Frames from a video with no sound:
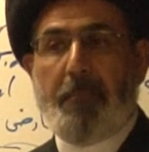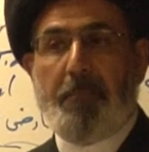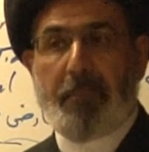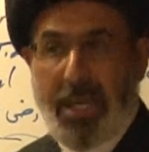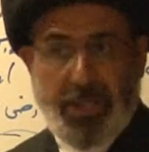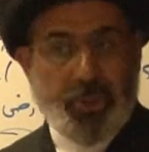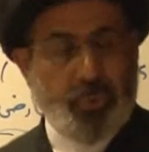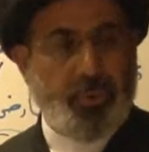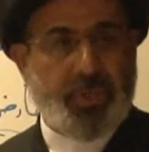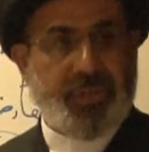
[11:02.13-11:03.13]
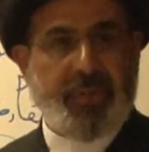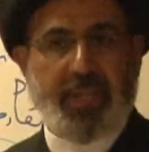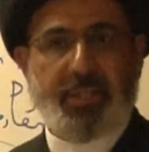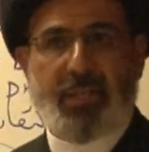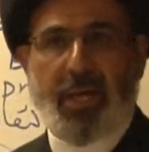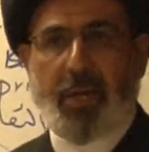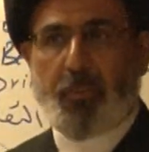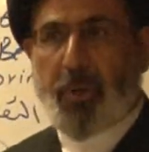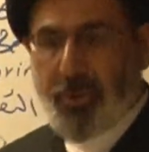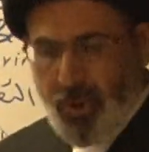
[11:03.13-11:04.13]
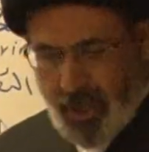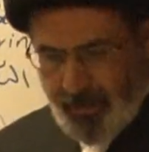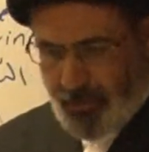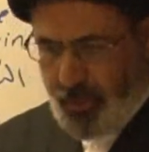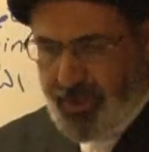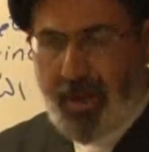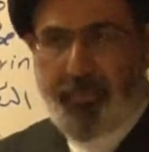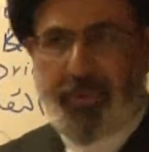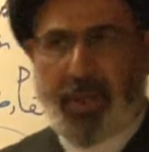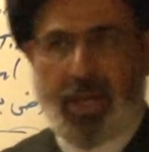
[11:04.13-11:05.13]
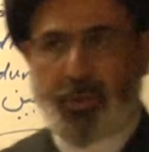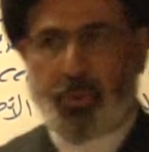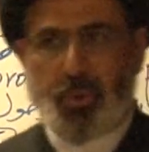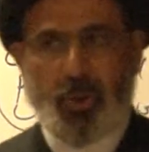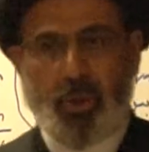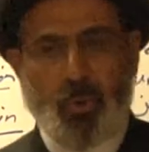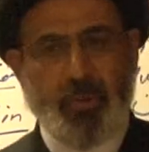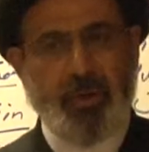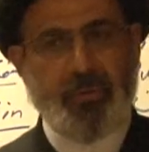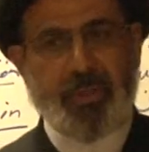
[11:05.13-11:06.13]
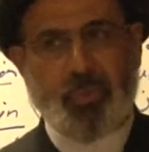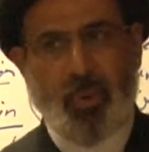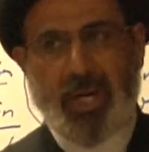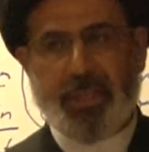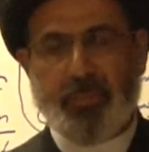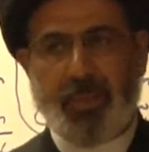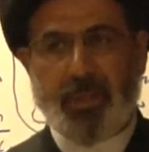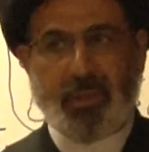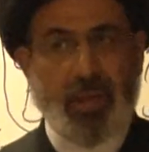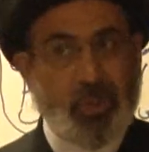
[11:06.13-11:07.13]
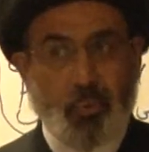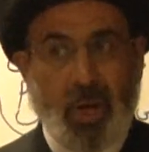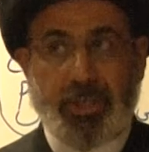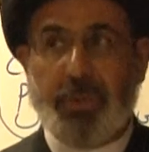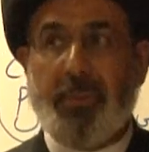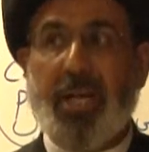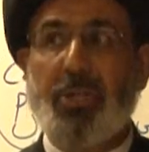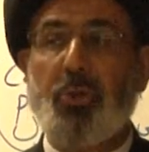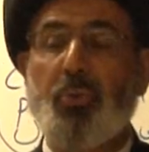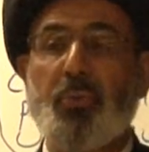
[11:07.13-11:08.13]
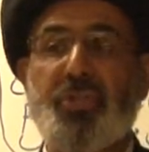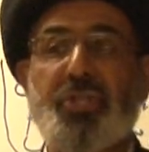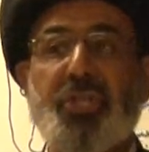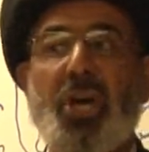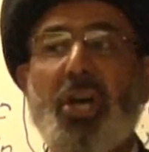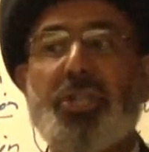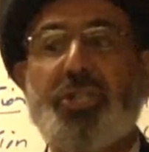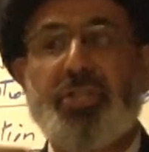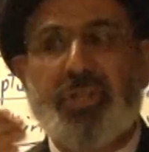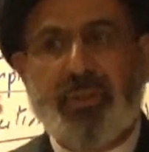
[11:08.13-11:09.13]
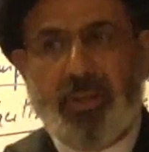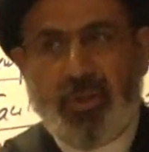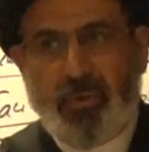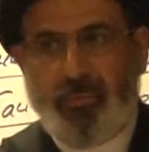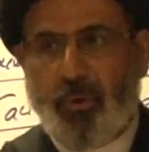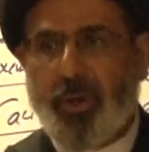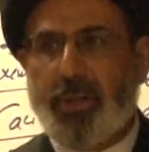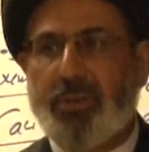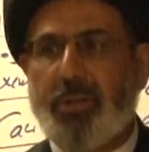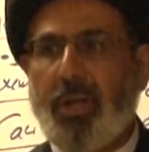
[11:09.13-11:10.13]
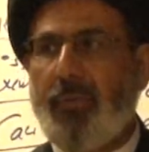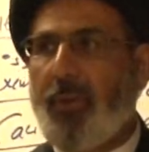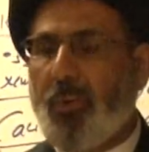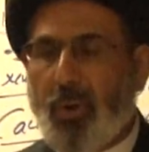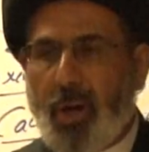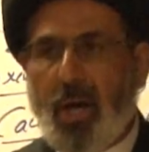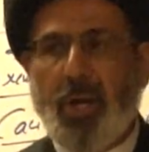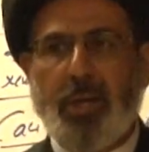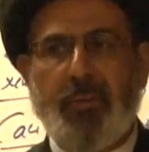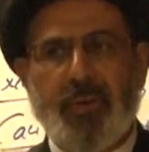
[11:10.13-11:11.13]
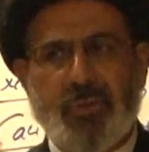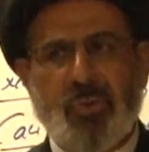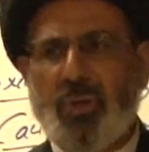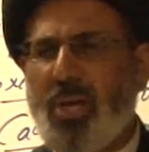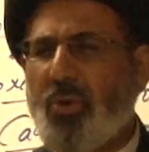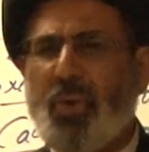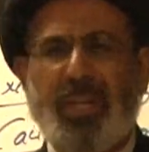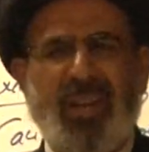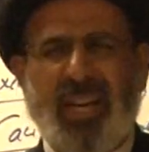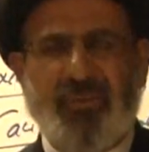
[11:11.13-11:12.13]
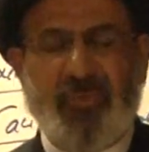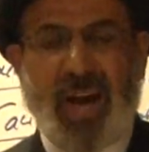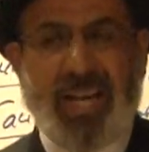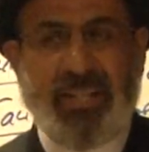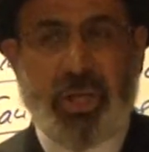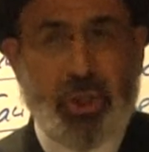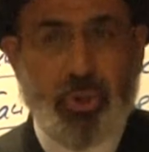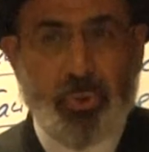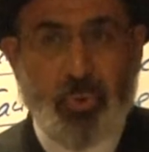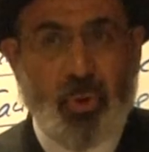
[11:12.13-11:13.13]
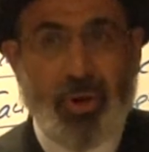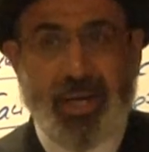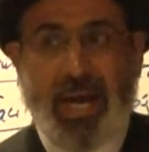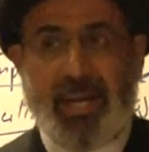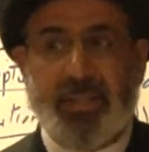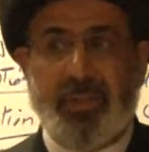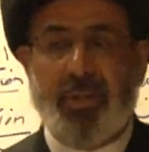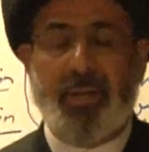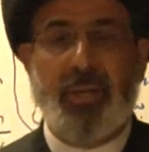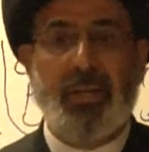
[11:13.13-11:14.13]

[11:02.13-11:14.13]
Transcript: Many jurists, they say, when you come to something and you don't know whether this wajib and not wajib, and you searched for it in the Quran, in the Sunnah, you could not find a clue or an answer,